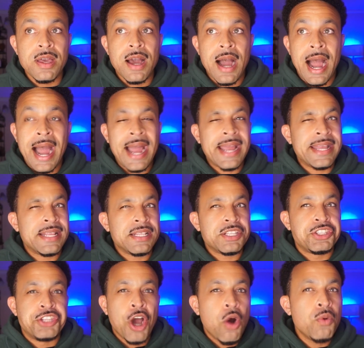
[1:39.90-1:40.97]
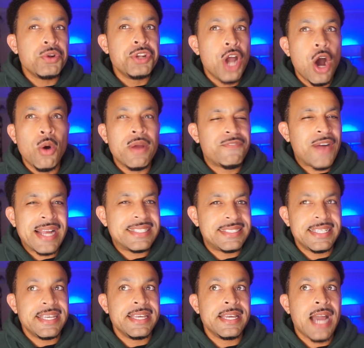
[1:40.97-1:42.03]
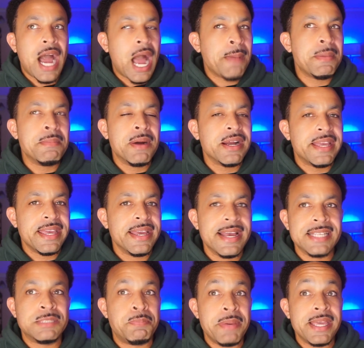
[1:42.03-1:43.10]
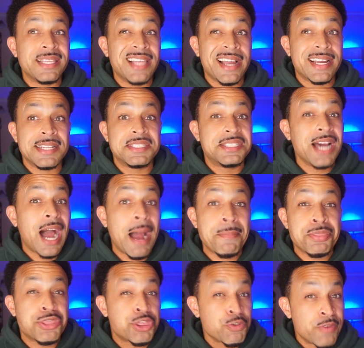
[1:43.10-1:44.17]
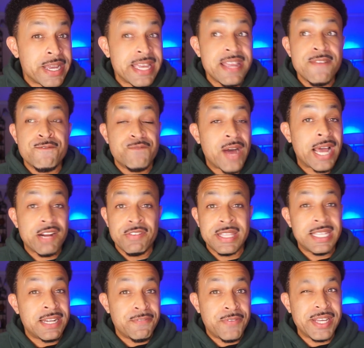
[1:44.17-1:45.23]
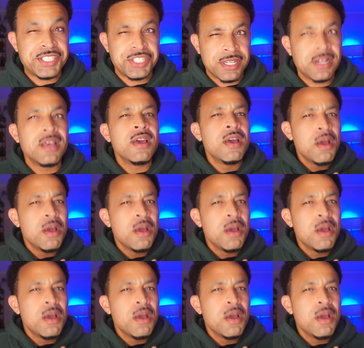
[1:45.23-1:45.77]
I don't know if I see Jaime Munguia as being like a top three fighter in the division.